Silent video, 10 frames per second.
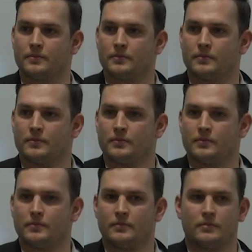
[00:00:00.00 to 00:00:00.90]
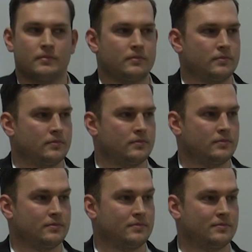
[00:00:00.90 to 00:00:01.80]

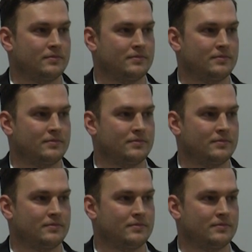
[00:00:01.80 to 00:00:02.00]
Nothing is said.